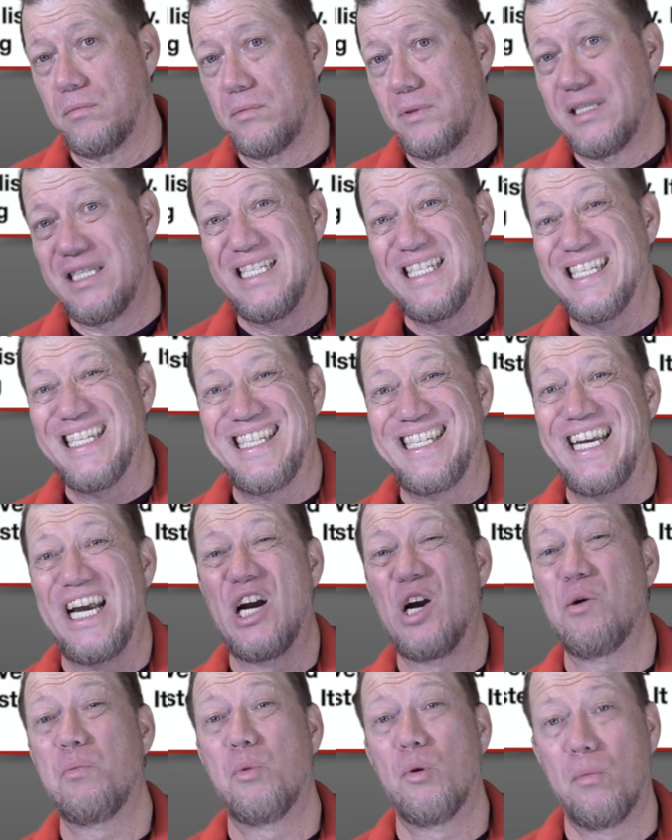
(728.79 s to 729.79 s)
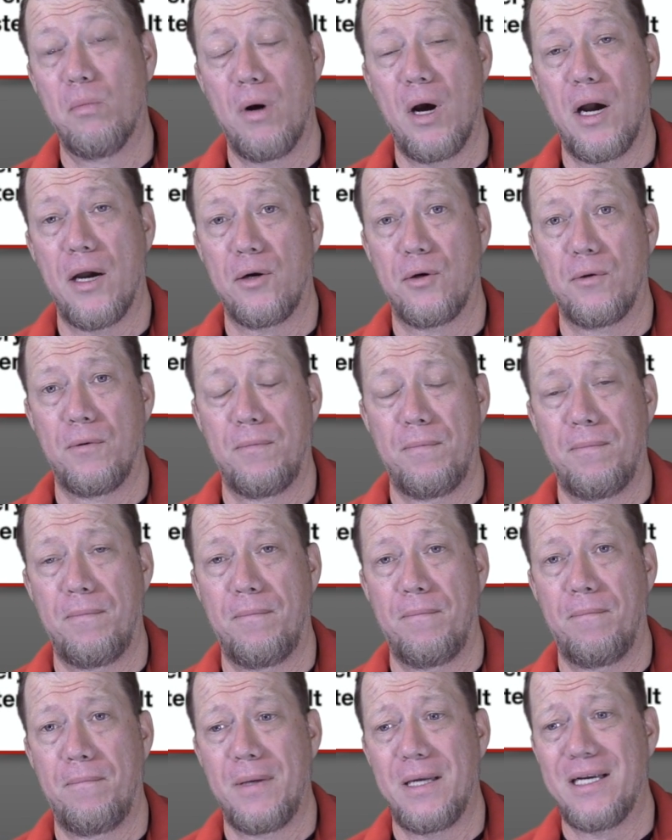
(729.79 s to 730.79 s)
This is a terrible model,
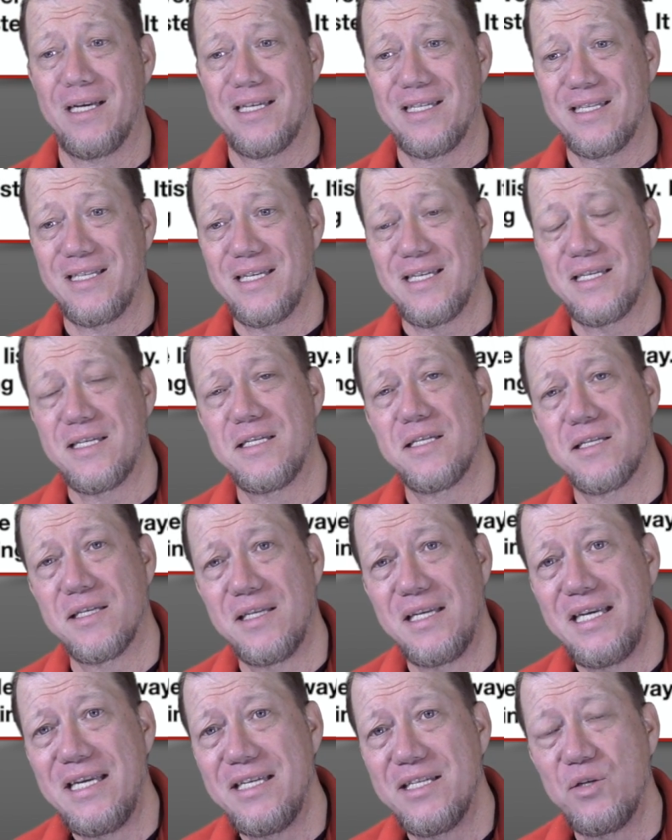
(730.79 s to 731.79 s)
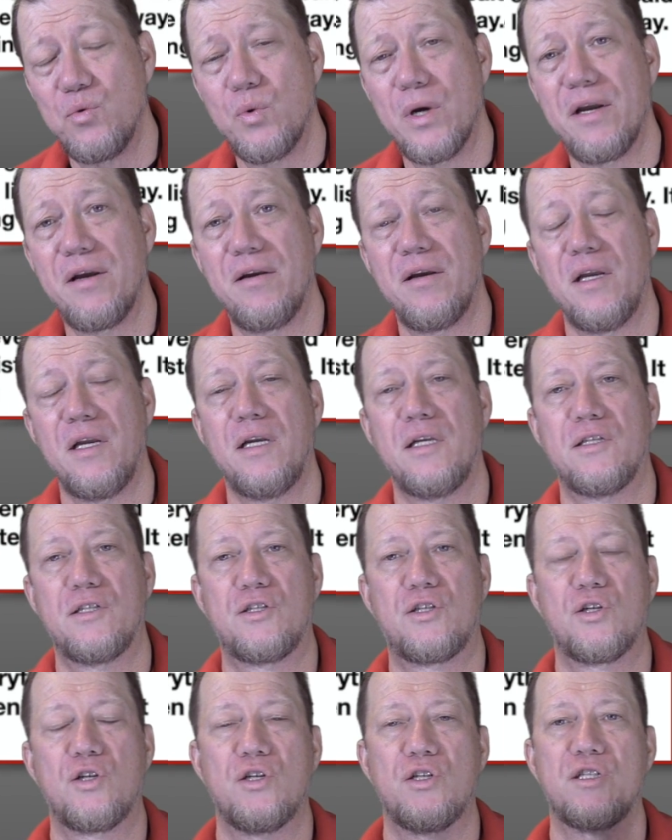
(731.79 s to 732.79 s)
because this is an easy way to
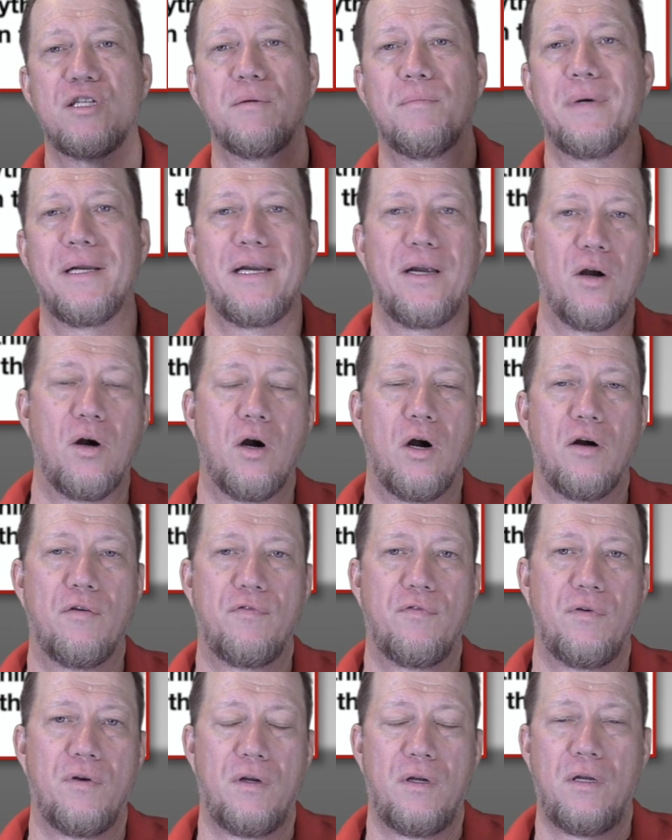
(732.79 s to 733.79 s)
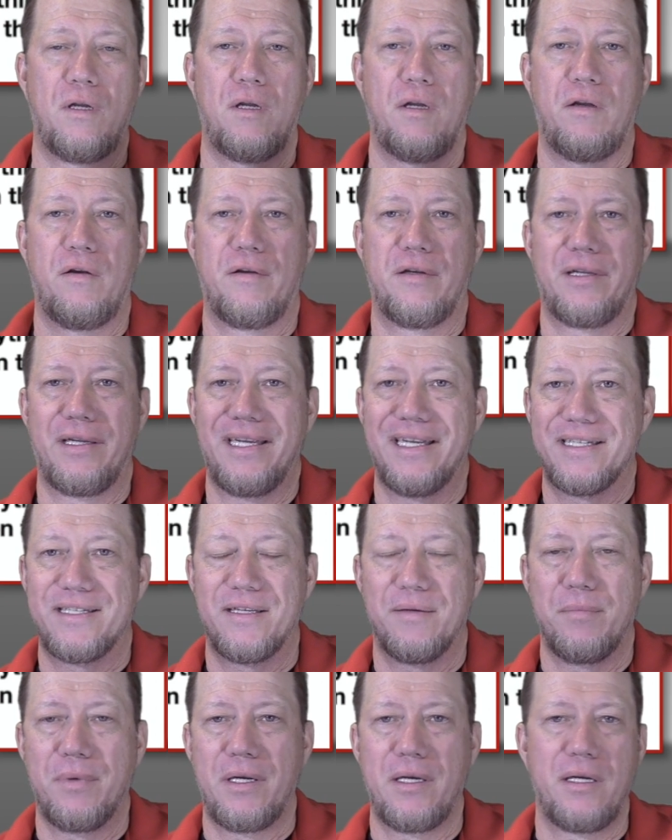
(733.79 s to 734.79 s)
turn somebody off, to get
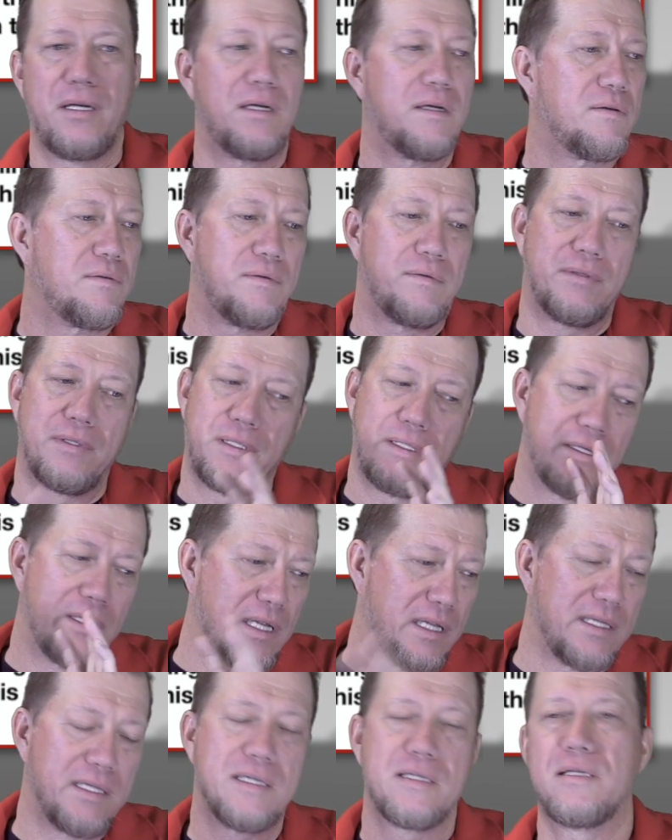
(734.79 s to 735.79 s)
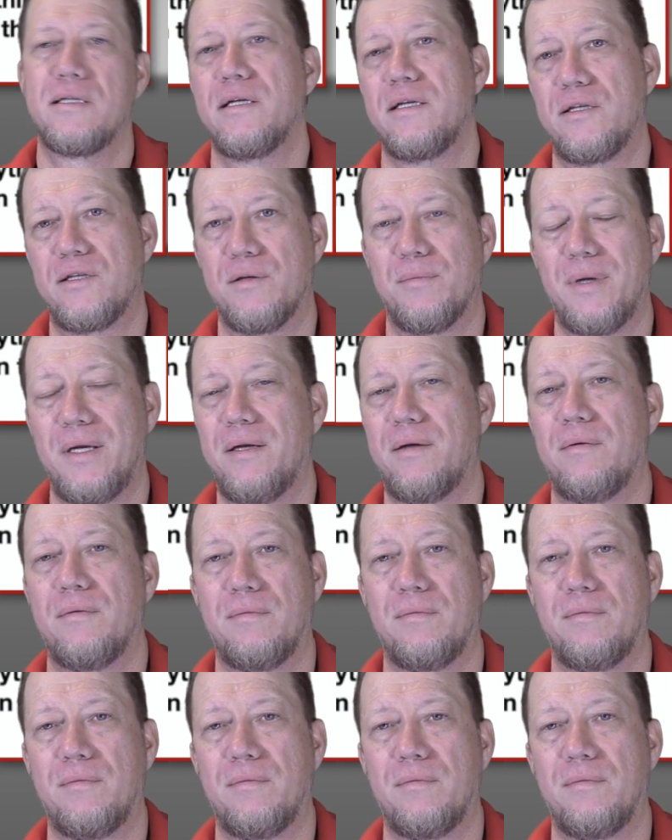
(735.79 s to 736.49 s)
somebody to go, you're not listening to me.